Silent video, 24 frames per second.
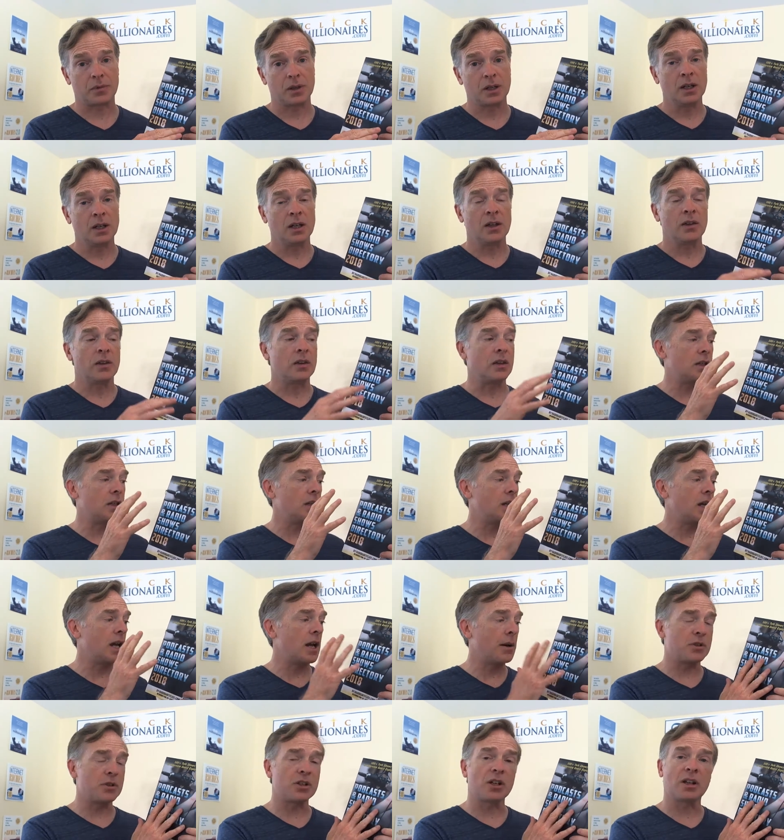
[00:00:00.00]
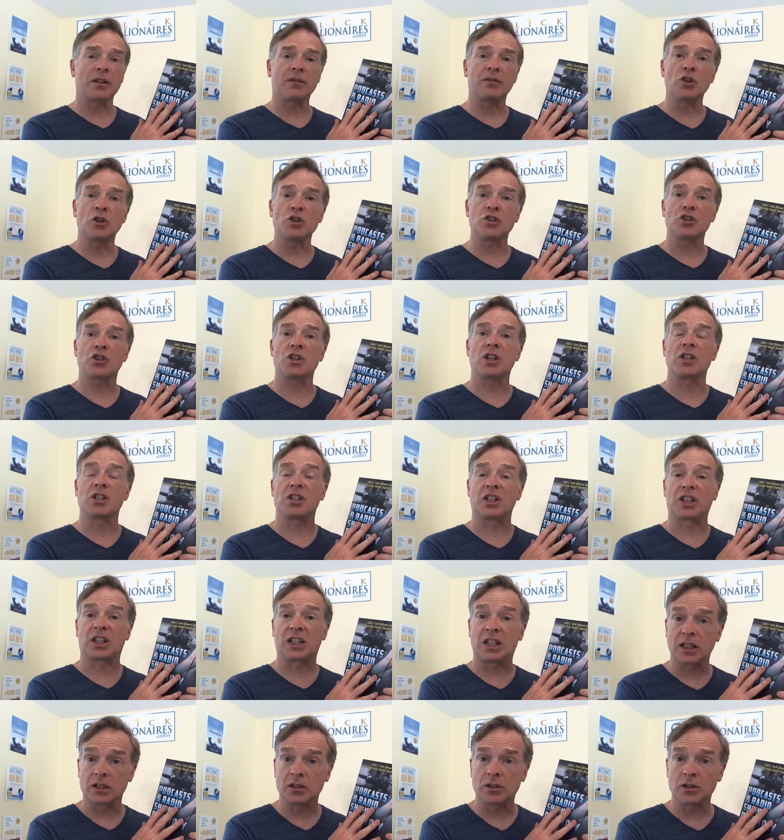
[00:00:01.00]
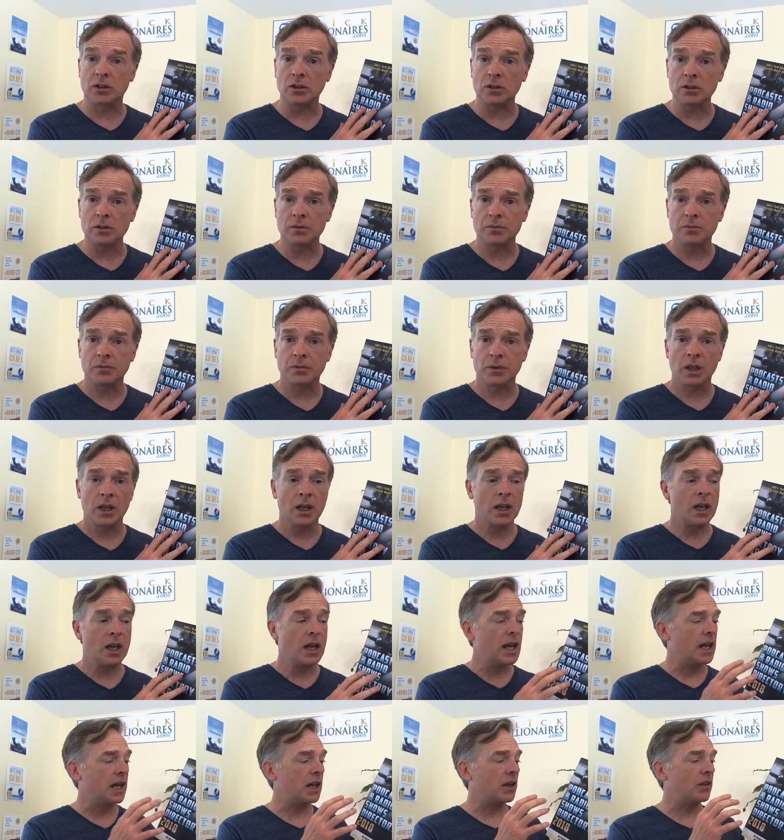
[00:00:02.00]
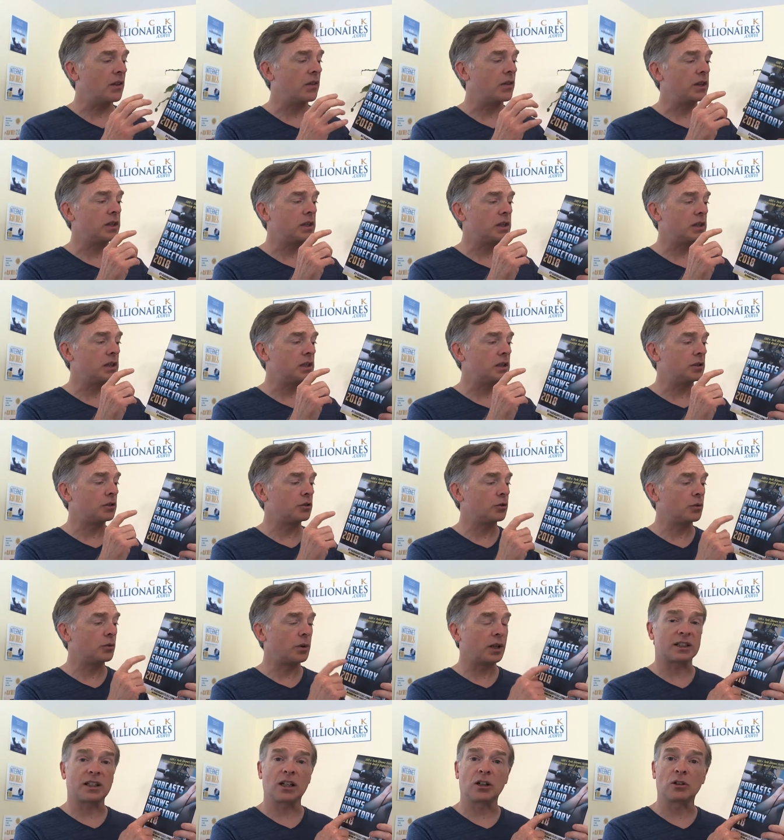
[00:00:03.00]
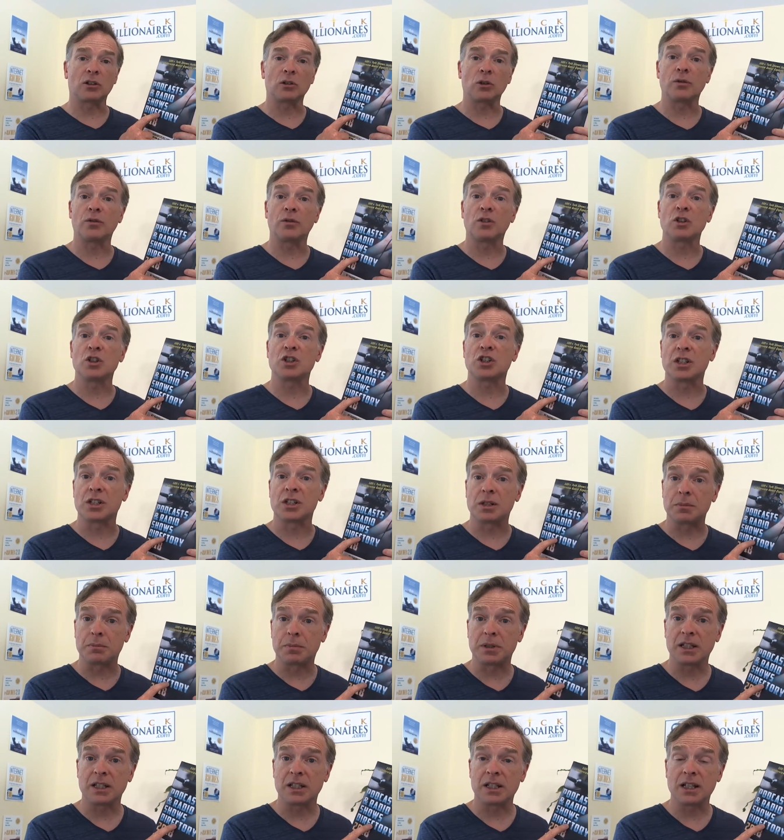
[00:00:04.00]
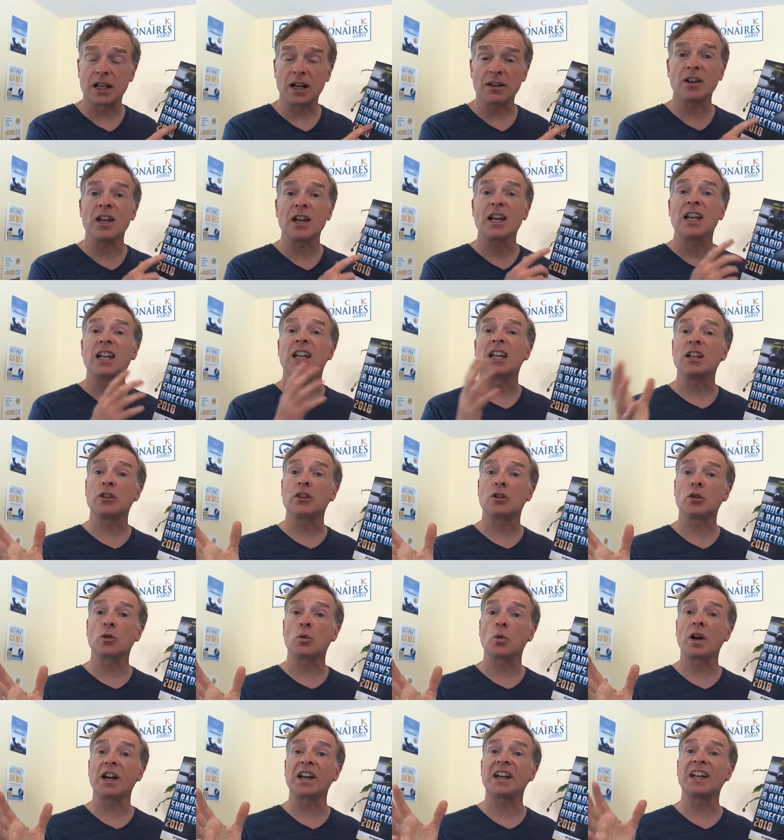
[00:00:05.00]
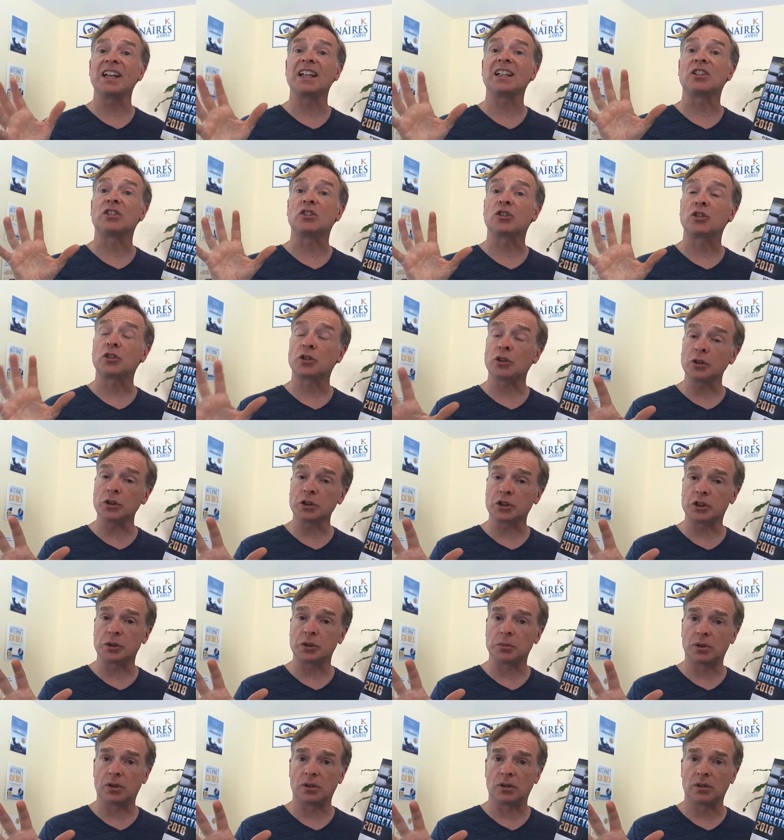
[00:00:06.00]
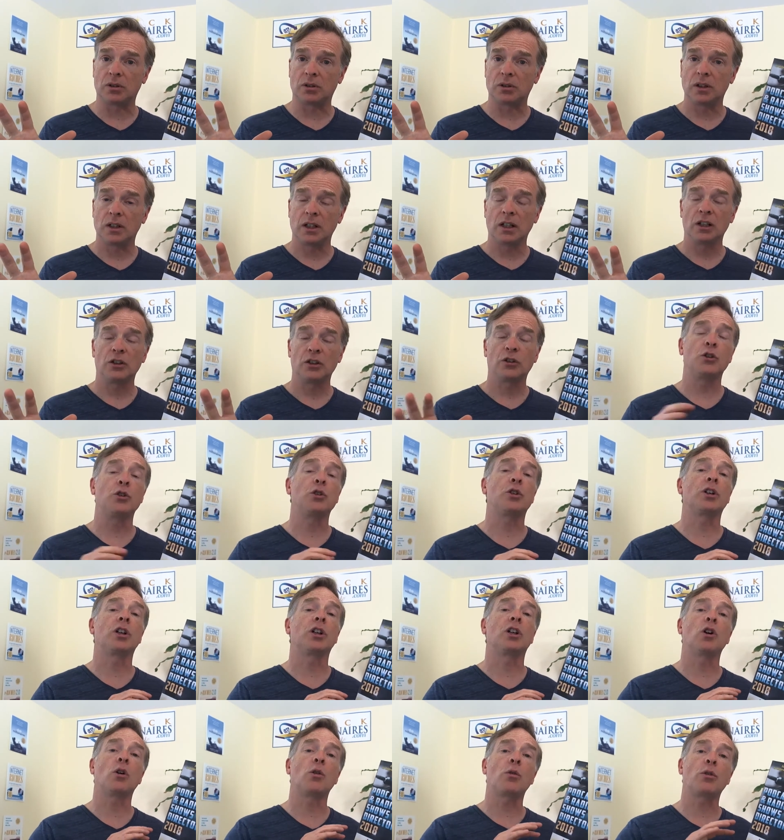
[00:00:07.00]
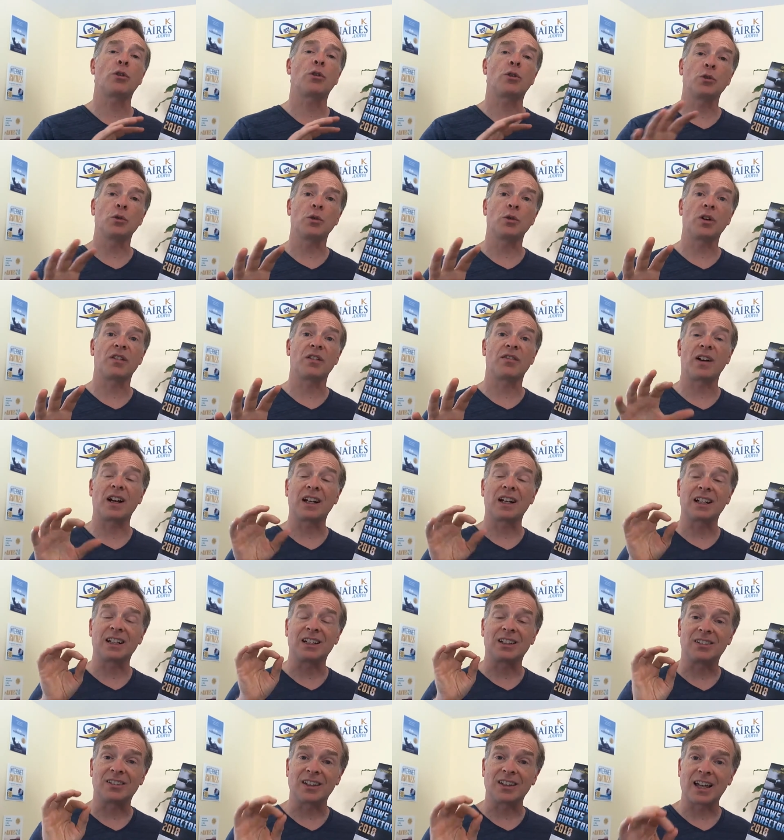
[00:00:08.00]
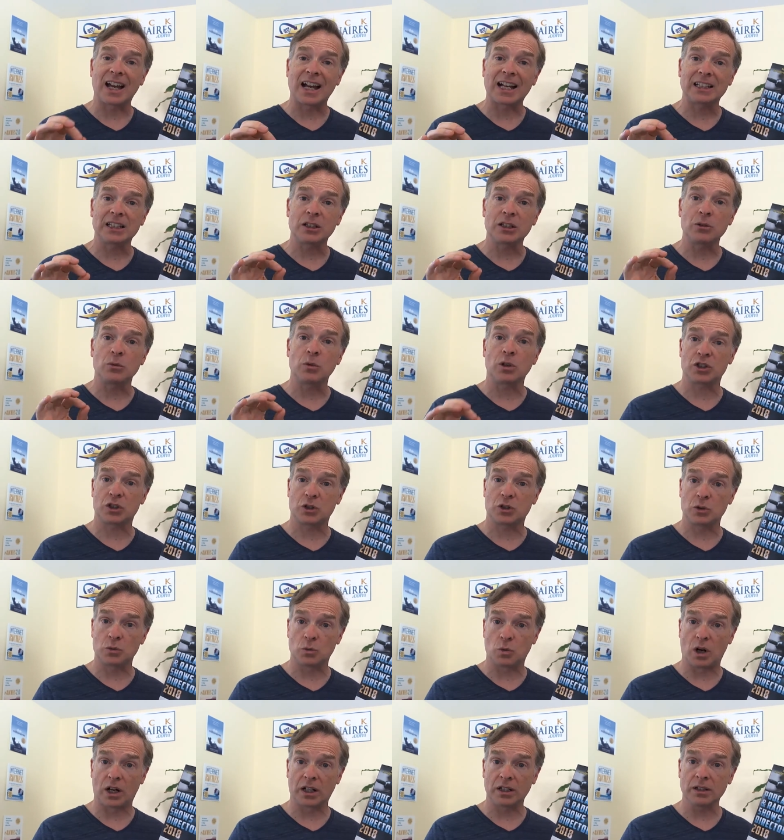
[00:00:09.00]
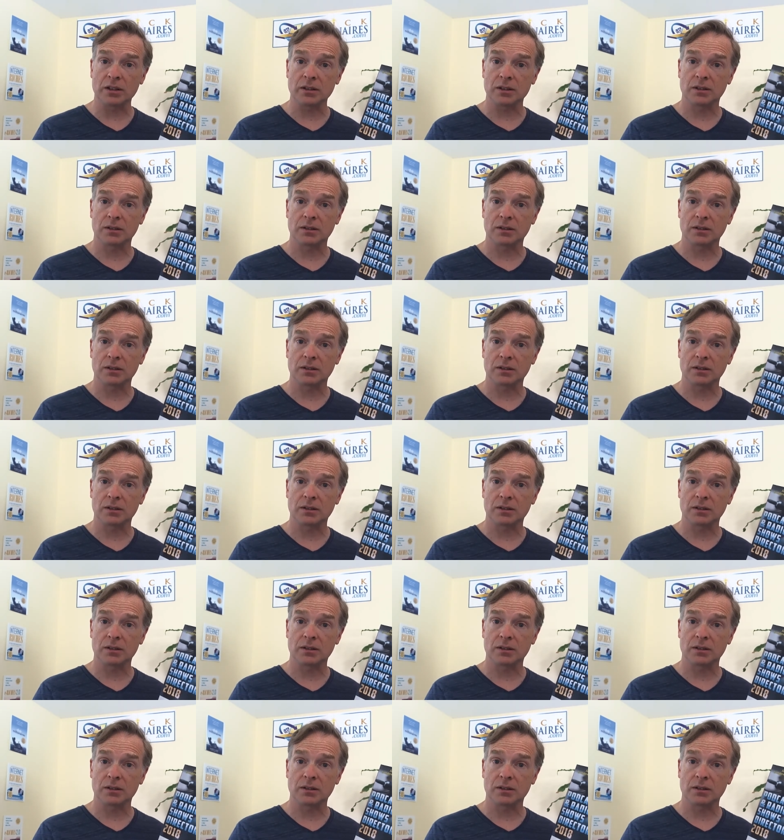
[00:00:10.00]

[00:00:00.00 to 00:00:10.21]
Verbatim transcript: The Amazon version is a Kindle, and the direct download version is a PDF. Either way, it's searchable. So you can go through and find exactly what you want,